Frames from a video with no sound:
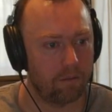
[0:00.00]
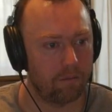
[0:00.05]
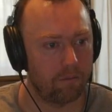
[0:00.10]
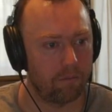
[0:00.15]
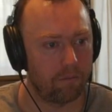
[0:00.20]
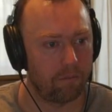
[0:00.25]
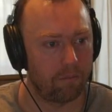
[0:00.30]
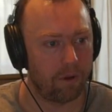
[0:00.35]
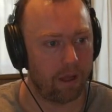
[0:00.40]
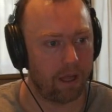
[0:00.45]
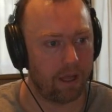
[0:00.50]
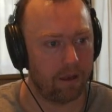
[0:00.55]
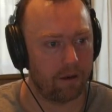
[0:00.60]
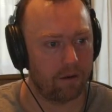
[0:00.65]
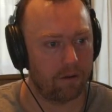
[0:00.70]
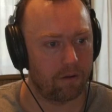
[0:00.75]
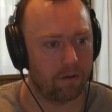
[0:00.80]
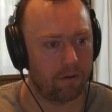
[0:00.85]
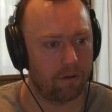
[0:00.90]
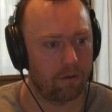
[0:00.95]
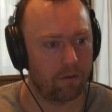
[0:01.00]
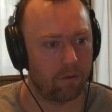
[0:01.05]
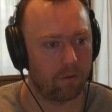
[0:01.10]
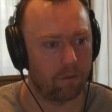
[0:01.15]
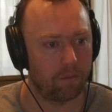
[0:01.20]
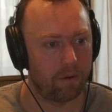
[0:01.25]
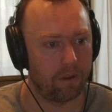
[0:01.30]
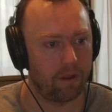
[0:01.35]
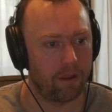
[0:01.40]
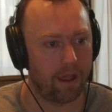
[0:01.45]
but we'll
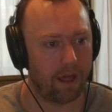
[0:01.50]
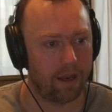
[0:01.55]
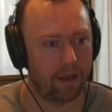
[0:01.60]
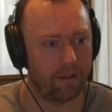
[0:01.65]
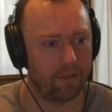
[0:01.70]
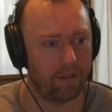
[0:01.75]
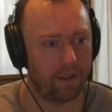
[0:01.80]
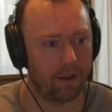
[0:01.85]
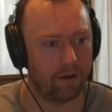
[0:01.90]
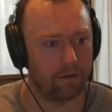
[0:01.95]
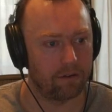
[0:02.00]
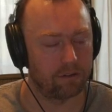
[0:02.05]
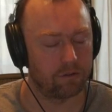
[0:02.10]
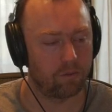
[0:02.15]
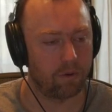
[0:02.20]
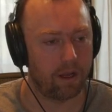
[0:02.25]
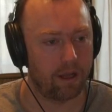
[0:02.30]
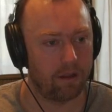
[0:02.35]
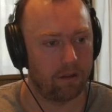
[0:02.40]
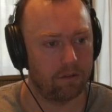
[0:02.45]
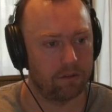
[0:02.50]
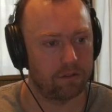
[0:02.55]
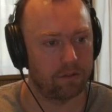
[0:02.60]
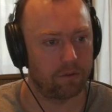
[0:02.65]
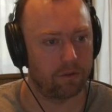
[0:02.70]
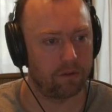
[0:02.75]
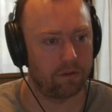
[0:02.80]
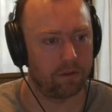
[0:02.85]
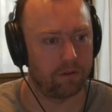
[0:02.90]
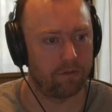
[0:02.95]
put that in there as well. So
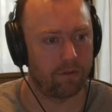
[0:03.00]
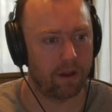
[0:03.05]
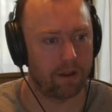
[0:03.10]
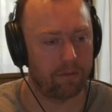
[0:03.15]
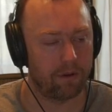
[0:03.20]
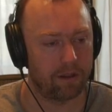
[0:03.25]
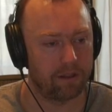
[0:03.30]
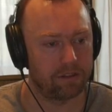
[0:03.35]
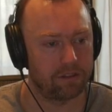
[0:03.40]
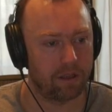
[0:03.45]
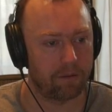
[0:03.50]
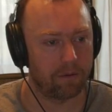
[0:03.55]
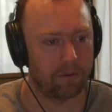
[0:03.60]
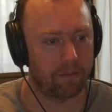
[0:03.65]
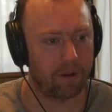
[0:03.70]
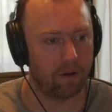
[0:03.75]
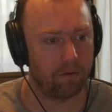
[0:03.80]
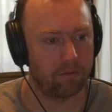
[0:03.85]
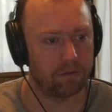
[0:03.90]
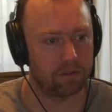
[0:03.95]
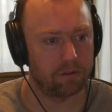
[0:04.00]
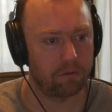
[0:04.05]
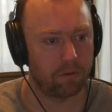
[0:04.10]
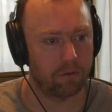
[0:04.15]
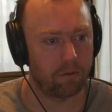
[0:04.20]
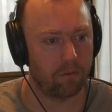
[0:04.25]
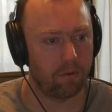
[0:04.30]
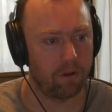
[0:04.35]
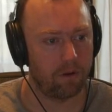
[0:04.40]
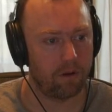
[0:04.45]
it'll divide by the same amount, which is what
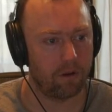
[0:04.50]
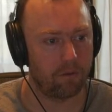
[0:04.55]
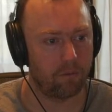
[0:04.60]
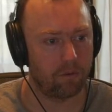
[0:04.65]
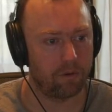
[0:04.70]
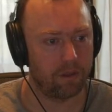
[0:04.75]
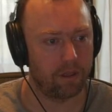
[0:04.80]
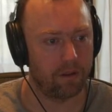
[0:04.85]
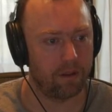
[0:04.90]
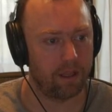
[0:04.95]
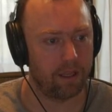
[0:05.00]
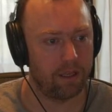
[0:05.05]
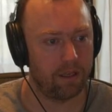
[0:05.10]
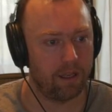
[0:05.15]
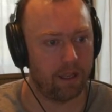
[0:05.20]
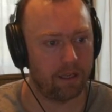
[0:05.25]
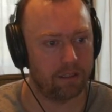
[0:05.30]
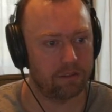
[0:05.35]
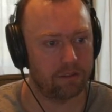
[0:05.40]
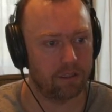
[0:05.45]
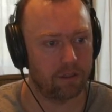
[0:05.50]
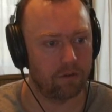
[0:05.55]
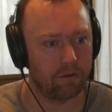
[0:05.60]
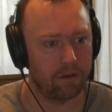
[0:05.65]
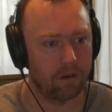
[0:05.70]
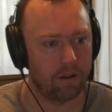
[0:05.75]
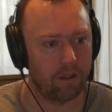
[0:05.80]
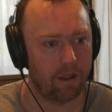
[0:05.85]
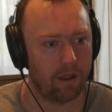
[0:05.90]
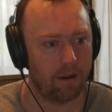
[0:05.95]
we want. And we'll need the index to go
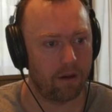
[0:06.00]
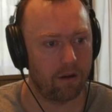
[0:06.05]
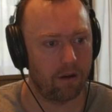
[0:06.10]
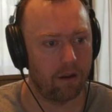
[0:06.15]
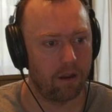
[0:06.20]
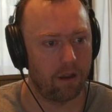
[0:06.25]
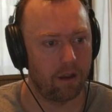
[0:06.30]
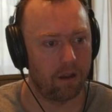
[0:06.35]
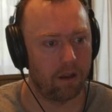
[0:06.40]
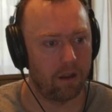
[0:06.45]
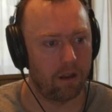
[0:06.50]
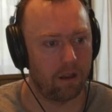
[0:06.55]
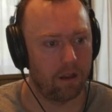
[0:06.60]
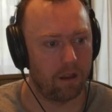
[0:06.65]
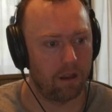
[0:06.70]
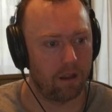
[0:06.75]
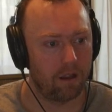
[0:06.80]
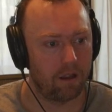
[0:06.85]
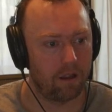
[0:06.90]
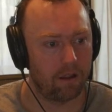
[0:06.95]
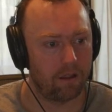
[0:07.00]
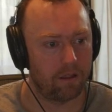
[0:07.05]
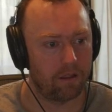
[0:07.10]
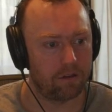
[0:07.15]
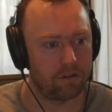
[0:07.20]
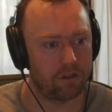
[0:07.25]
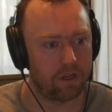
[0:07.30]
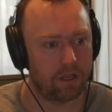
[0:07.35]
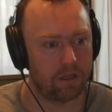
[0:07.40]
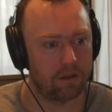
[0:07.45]
into there, the
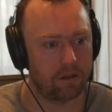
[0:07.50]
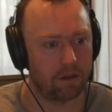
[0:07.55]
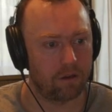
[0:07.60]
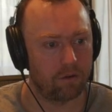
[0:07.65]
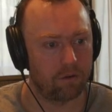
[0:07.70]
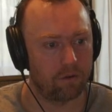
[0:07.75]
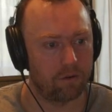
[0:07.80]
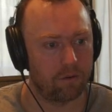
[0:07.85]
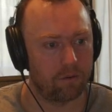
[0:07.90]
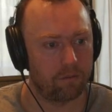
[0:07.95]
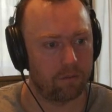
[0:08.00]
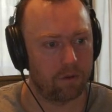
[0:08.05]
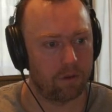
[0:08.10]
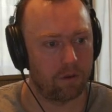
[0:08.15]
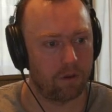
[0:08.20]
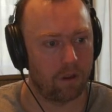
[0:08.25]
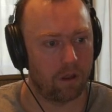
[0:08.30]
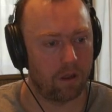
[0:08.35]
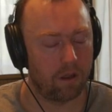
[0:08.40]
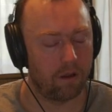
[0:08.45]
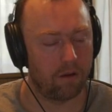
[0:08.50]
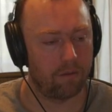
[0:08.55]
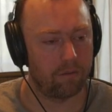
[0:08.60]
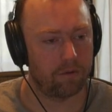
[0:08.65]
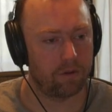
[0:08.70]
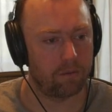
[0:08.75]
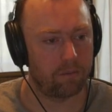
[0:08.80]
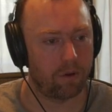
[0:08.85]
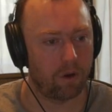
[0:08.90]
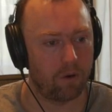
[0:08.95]
gen to go
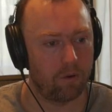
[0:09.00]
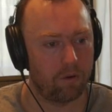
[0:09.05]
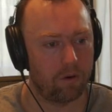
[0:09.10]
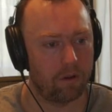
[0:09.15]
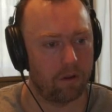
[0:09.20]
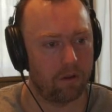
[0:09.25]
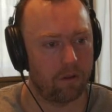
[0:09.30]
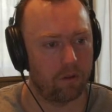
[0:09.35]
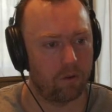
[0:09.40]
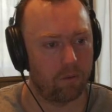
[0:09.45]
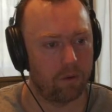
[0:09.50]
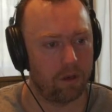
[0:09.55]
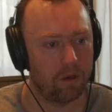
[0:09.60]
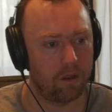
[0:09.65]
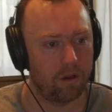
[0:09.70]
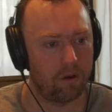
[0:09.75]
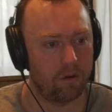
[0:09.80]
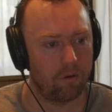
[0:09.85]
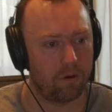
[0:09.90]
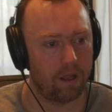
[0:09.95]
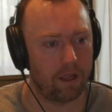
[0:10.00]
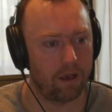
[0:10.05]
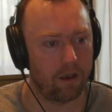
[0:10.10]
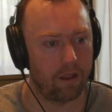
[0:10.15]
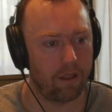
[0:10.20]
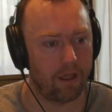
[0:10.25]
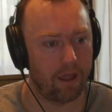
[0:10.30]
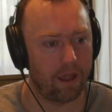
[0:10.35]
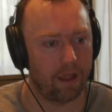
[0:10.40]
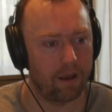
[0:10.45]
to poke the window, and
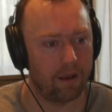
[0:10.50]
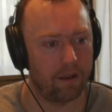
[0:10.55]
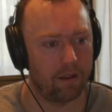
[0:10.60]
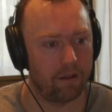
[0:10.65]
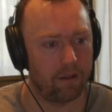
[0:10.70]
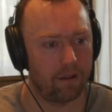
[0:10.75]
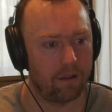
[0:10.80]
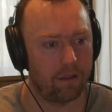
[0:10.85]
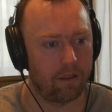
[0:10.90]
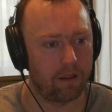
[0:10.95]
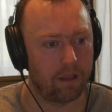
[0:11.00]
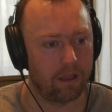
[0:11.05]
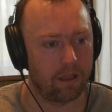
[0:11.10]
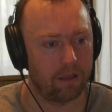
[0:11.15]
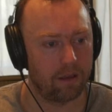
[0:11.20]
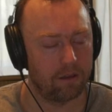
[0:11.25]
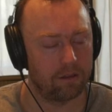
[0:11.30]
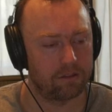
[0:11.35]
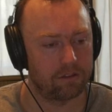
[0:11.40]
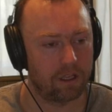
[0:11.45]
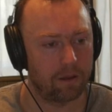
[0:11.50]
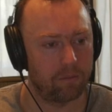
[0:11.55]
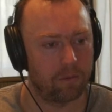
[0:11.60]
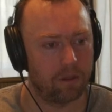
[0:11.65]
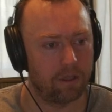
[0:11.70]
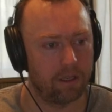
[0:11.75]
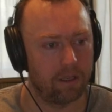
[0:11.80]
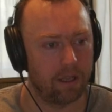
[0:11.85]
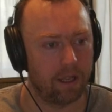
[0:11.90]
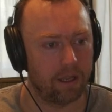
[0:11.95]
then the sample
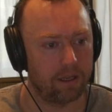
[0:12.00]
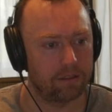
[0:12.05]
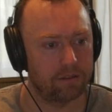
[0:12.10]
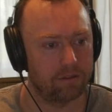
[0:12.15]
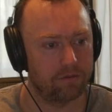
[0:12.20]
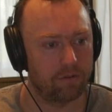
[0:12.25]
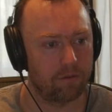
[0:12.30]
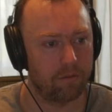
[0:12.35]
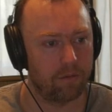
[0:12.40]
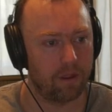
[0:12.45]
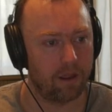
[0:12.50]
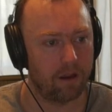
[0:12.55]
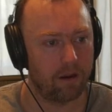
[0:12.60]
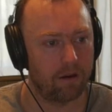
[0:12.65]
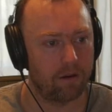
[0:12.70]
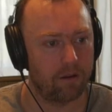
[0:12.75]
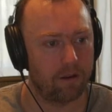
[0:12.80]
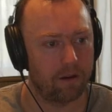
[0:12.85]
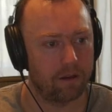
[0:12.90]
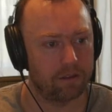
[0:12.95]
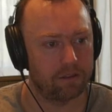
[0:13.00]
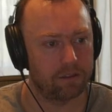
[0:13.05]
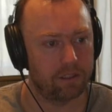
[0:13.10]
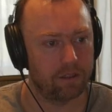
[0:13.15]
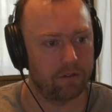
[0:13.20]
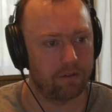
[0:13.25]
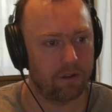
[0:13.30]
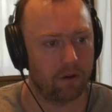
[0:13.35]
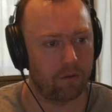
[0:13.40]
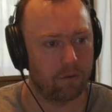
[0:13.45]
index from there. Let's see
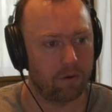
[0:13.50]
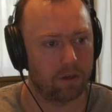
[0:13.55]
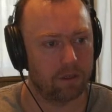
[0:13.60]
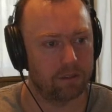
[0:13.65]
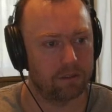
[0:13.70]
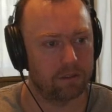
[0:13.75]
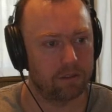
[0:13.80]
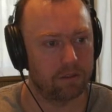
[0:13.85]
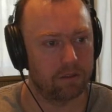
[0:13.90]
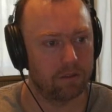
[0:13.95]
if that works.